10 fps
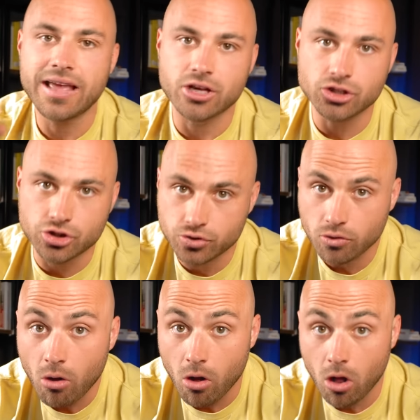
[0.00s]
that
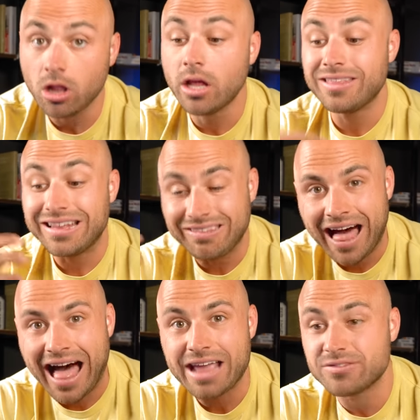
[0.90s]
control the
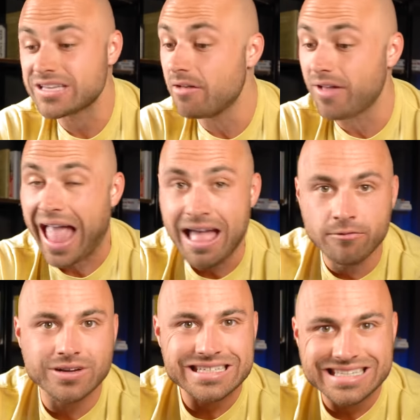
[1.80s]
lives of
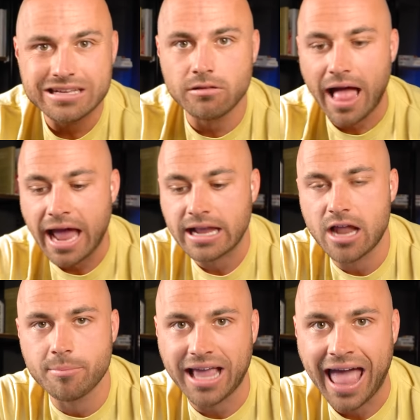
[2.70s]
every single
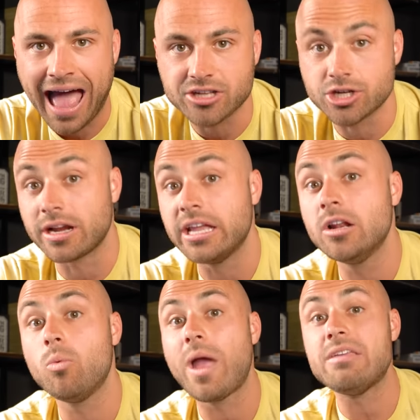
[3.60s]
economic actor in
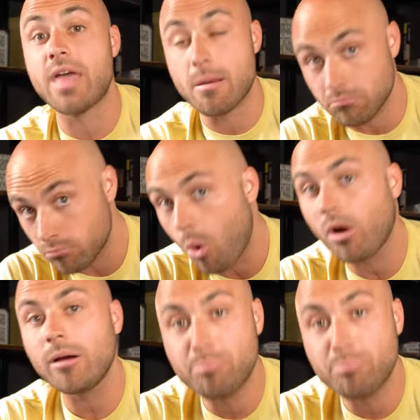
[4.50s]
a way that more